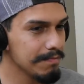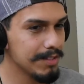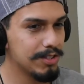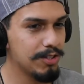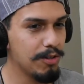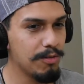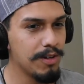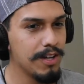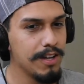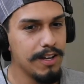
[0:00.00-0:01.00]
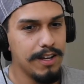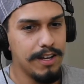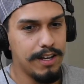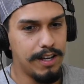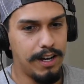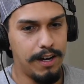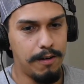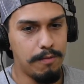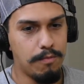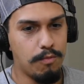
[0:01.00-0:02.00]
So
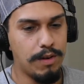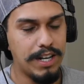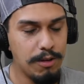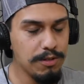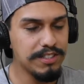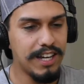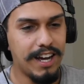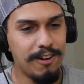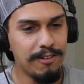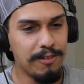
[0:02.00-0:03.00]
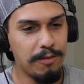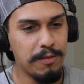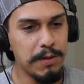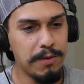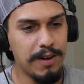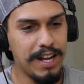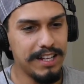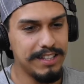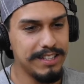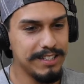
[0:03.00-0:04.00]
when he was out, we were
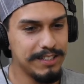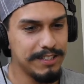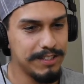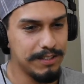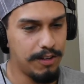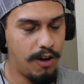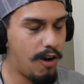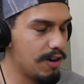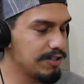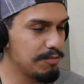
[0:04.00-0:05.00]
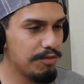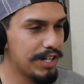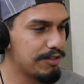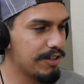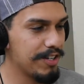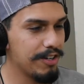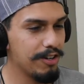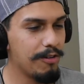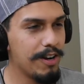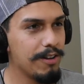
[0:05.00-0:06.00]
at this awesome restaurant here in
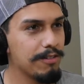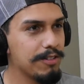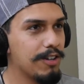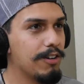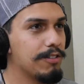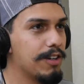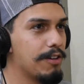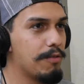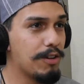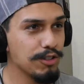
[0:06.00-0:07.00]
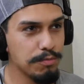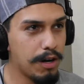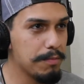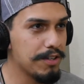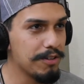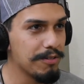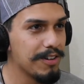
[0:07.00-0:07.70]
Laredo called Ringo's Barbecue.